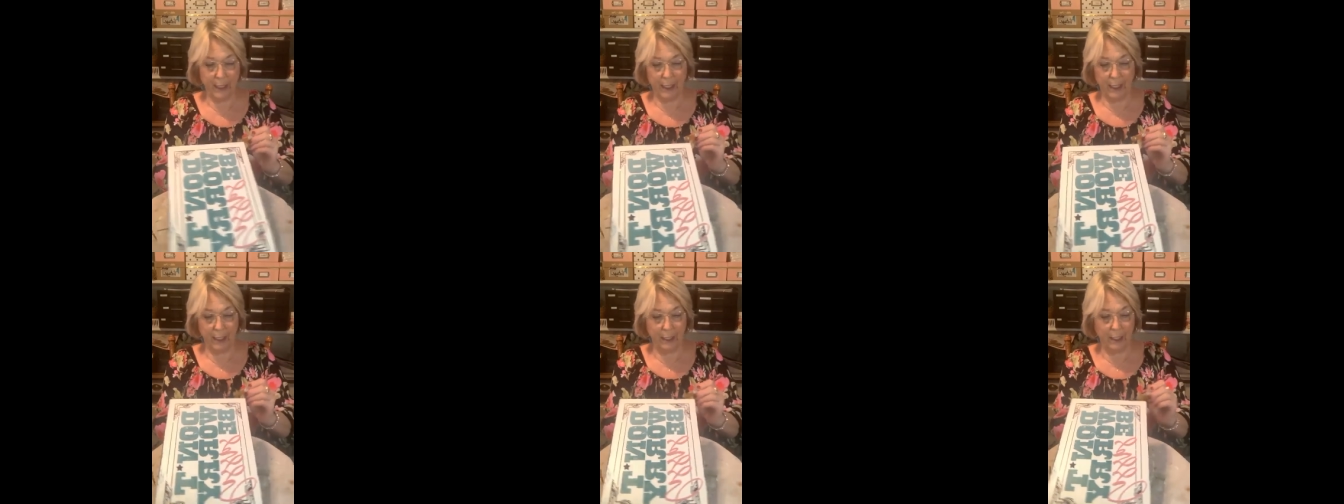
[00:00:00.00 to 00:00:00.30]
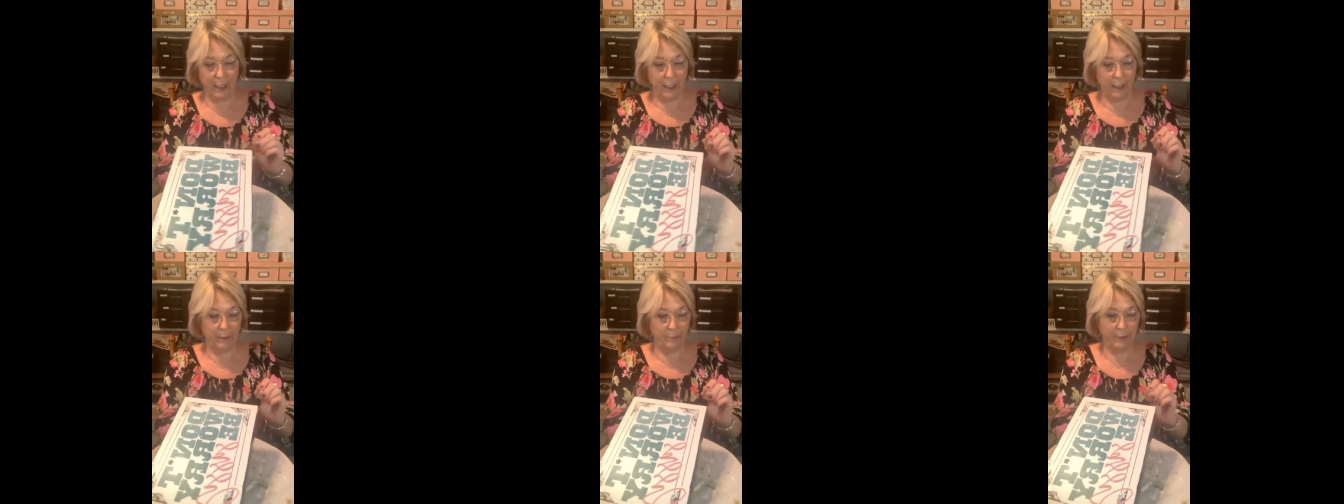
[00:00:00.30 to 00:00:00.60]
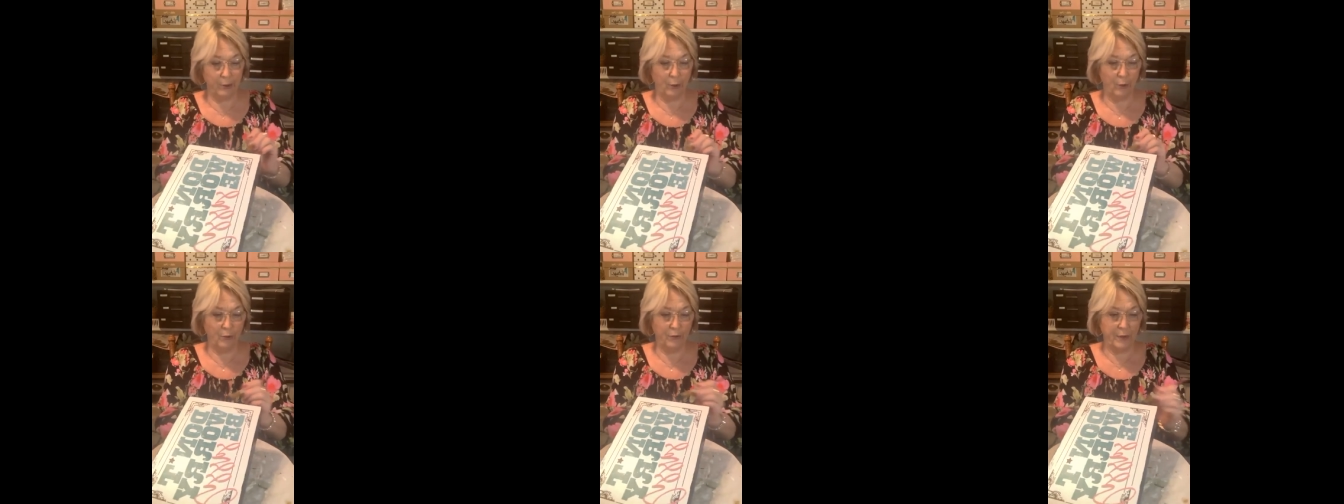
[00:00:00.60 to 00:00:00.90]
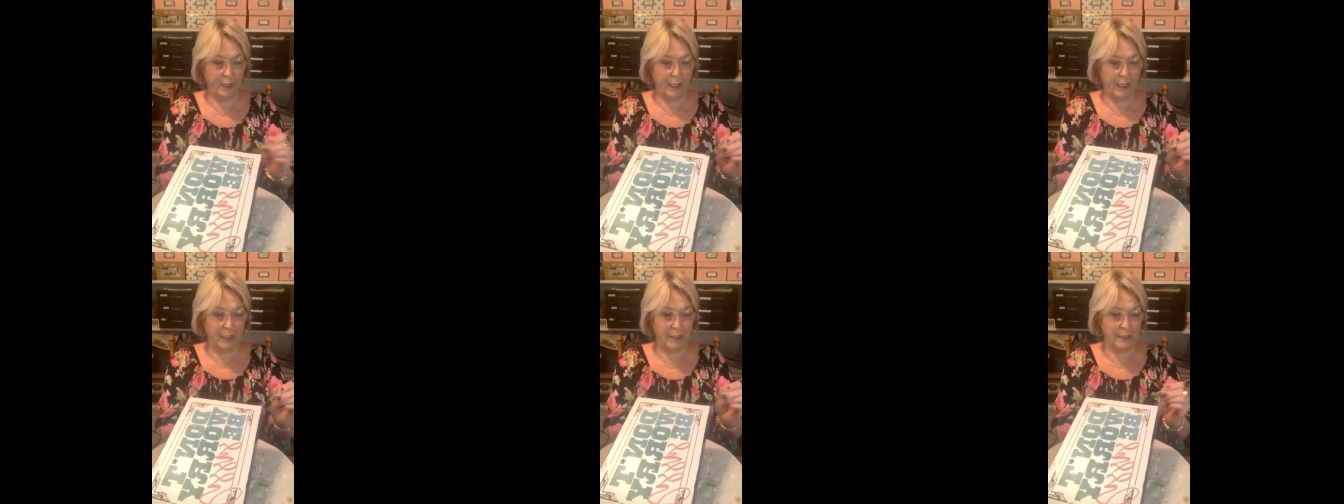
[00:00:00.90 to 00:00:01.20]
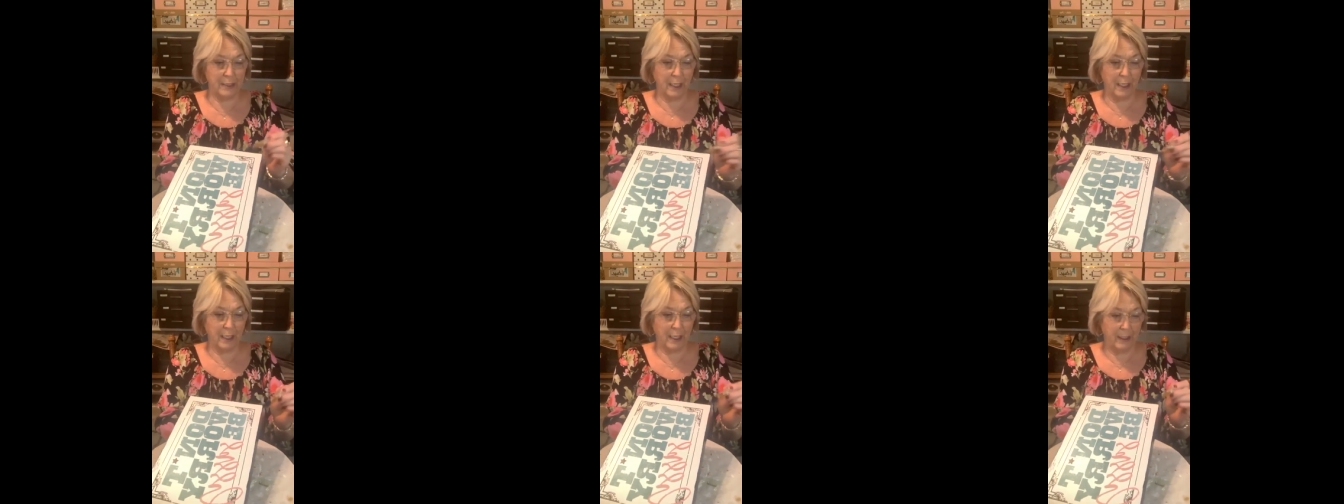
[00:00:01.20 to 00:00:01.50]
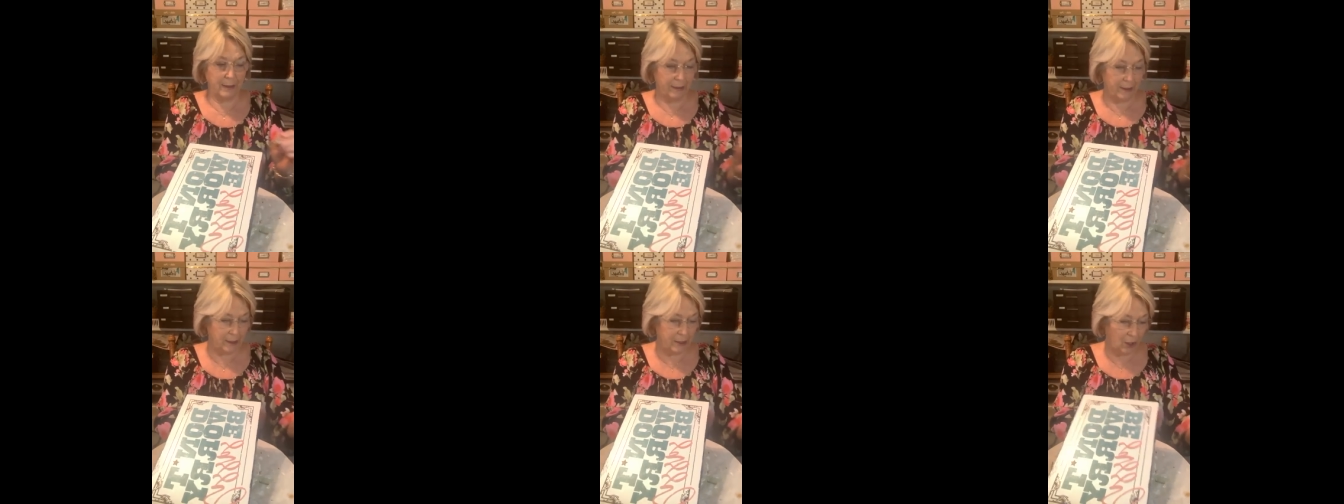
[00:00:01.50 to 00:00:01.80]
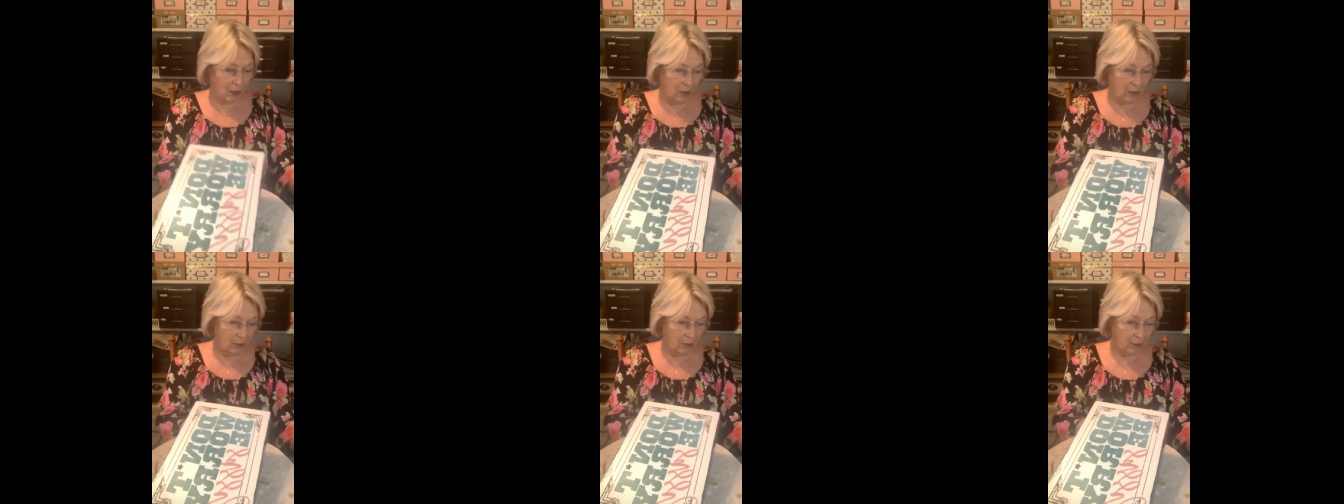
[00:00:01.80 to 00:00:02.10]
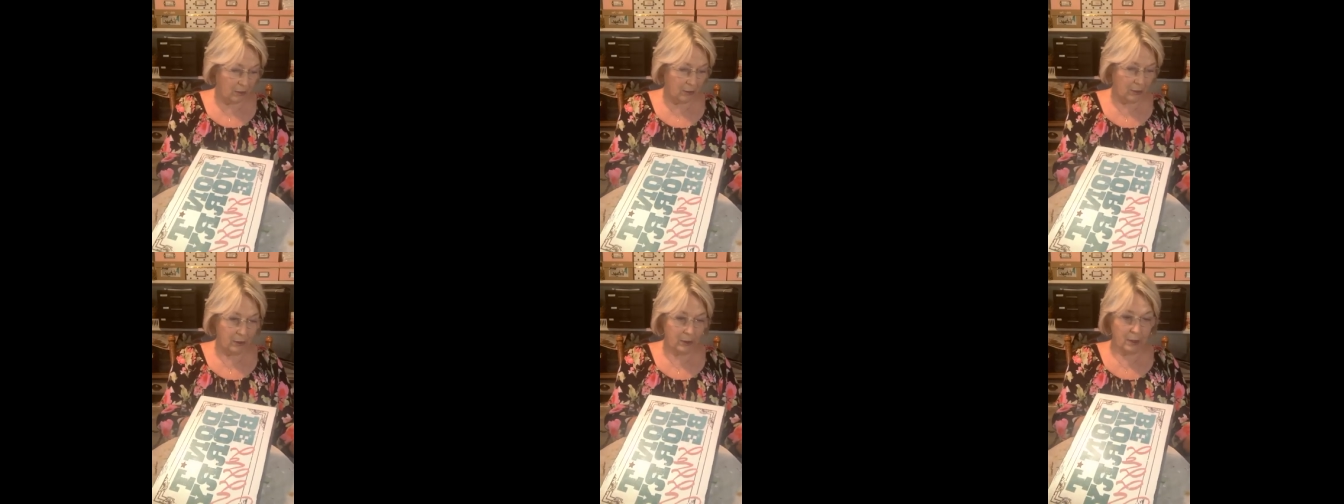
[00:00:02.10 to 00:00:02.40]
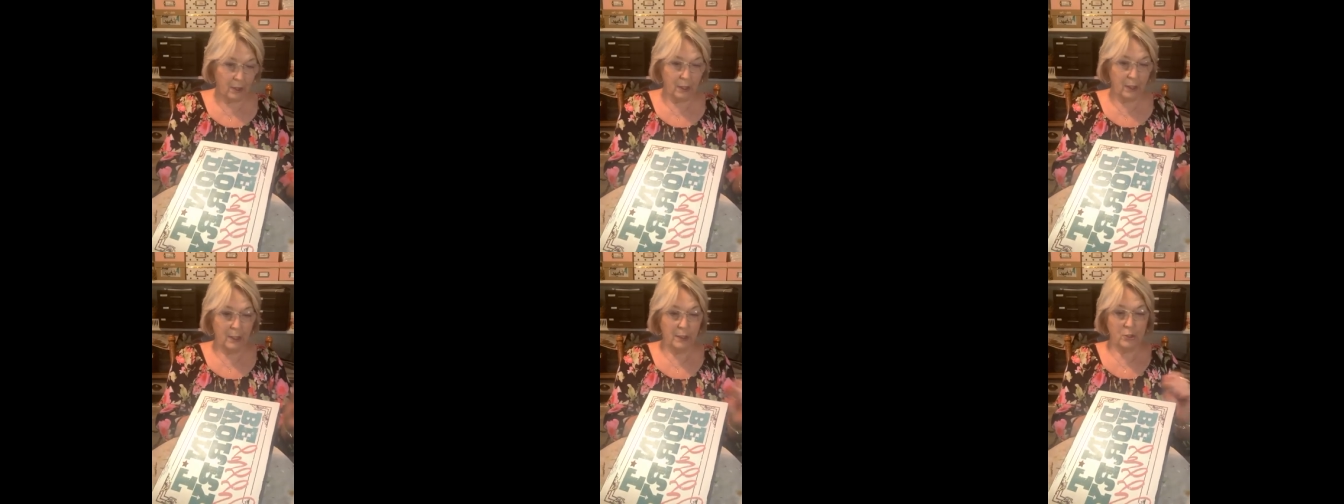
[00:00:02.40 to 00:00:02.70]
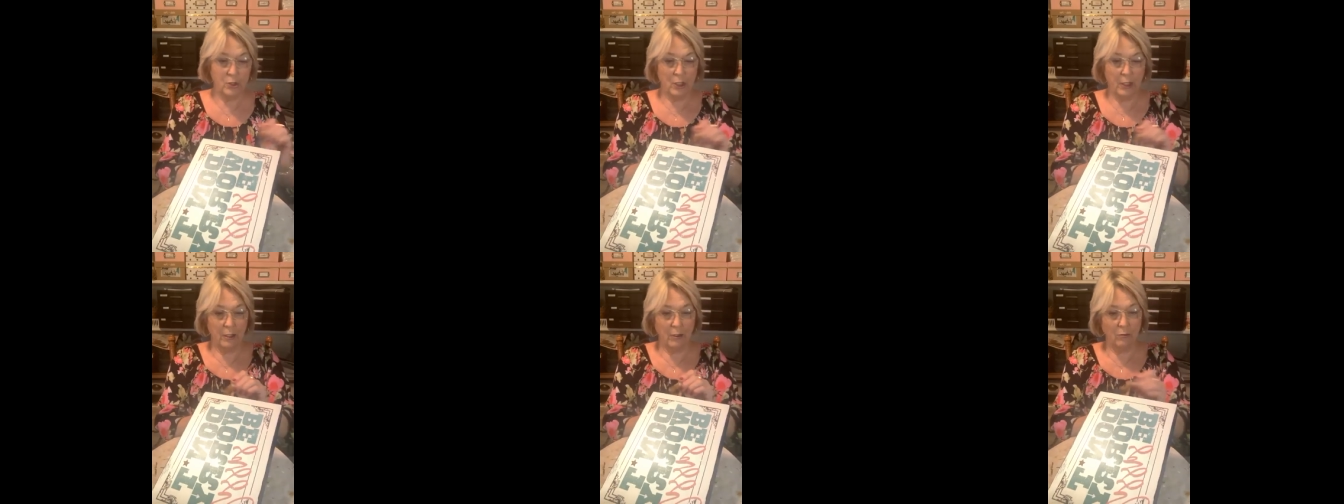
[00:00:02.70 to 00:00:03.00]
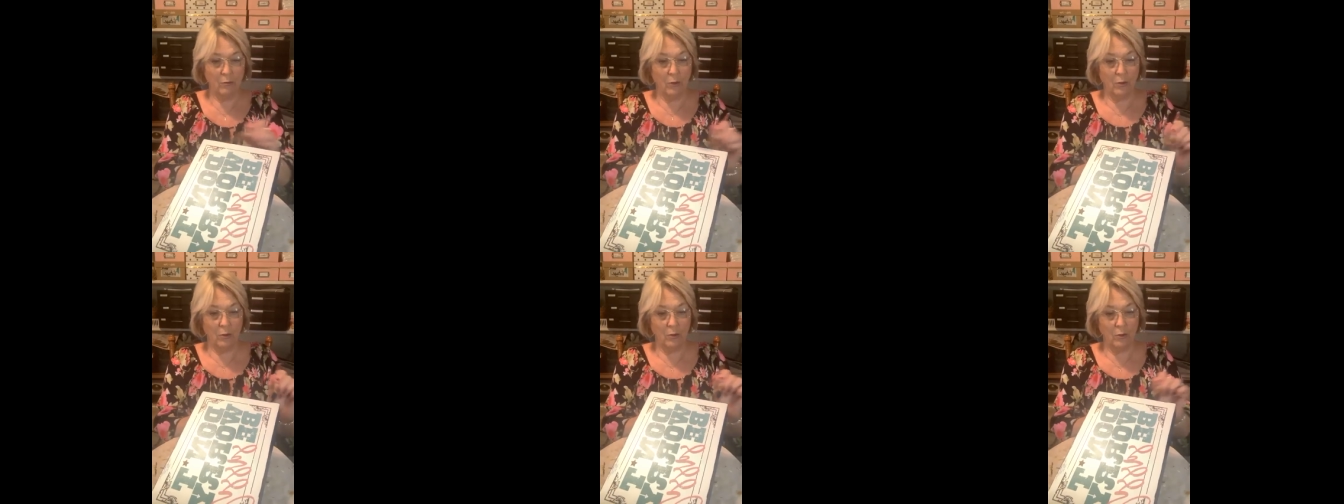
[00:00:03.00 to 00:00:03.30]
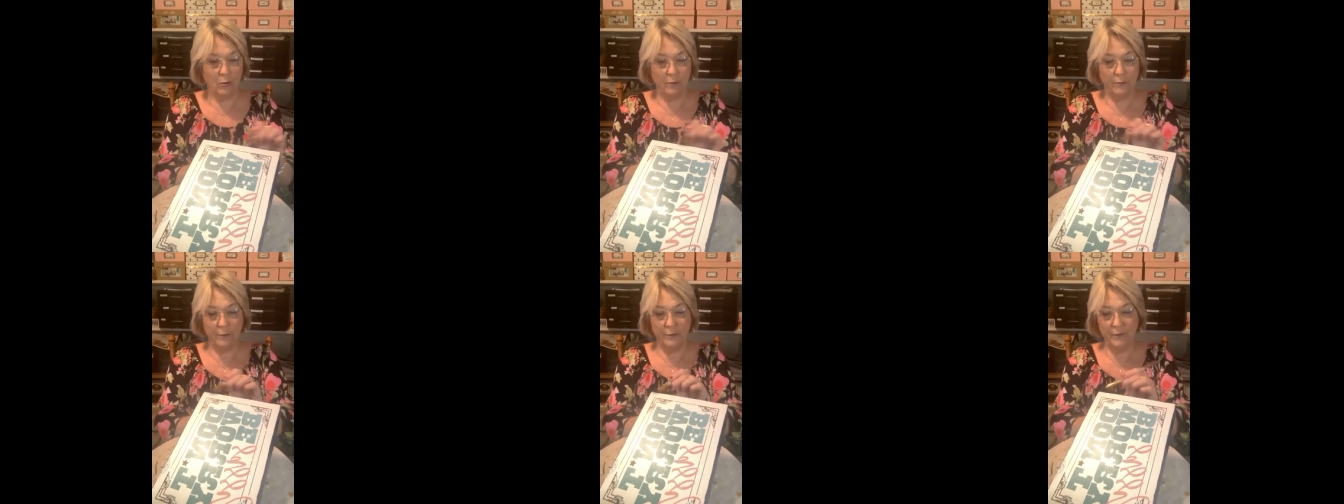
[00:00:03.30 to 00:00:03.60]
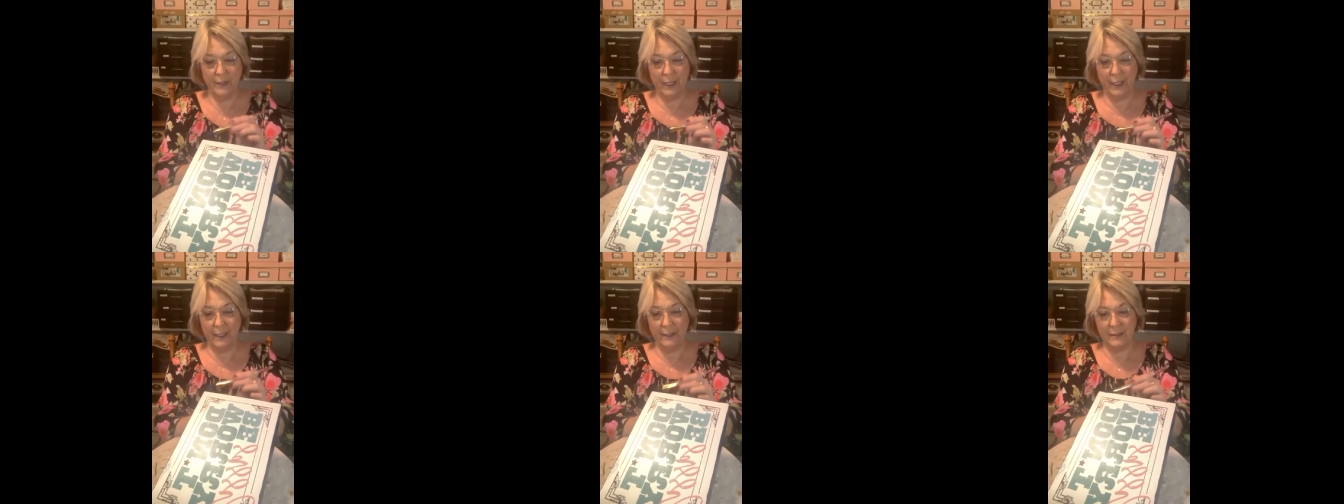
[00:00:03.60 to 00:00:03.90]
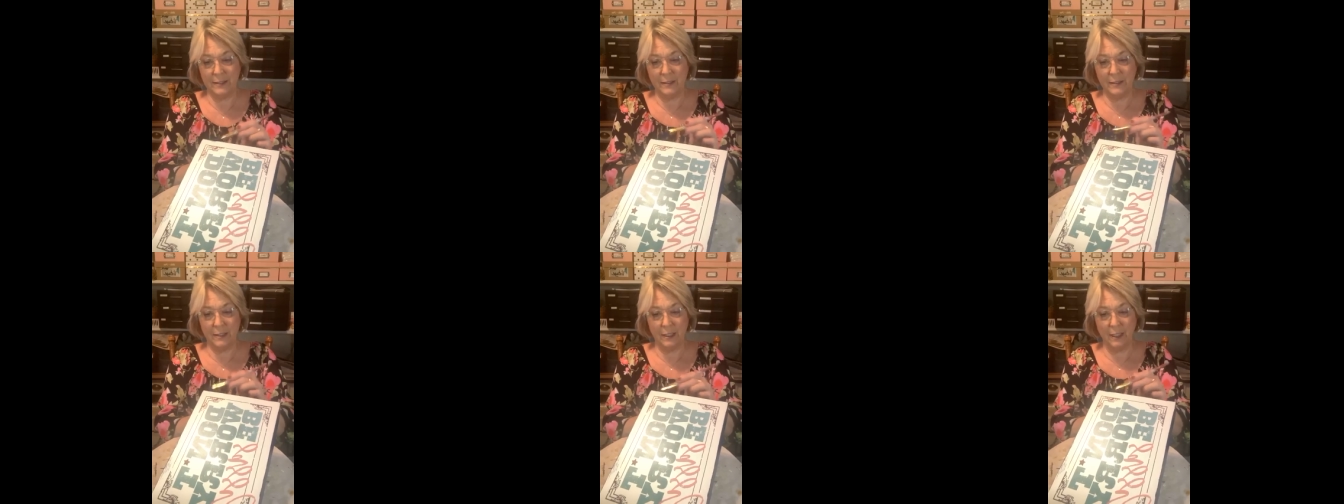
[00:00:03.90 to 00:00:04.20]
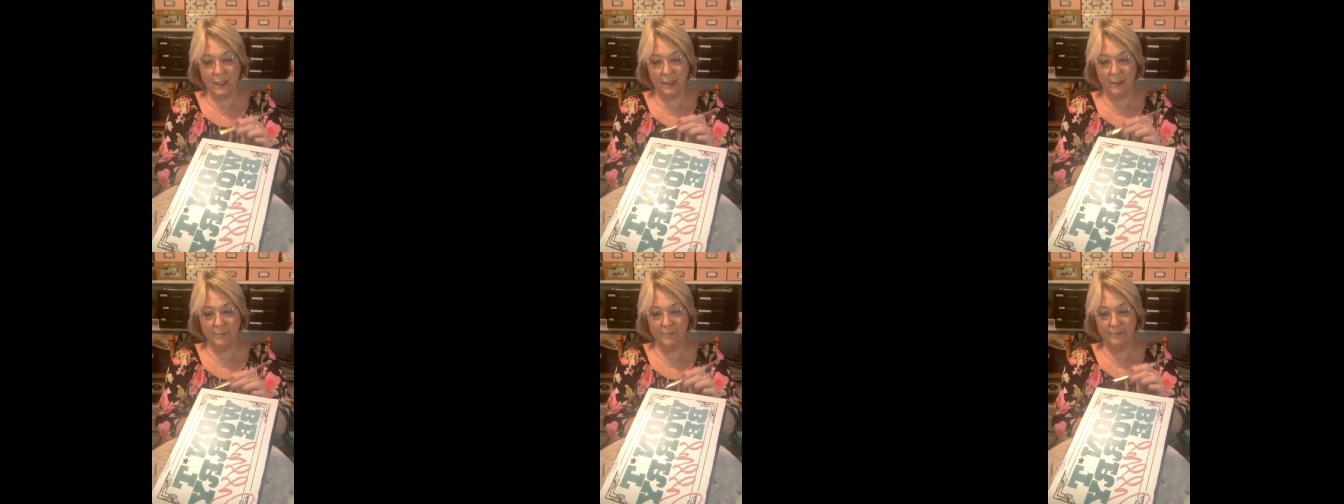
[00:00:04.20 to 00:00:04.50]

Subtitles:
picking up little things like at the Dollar General that's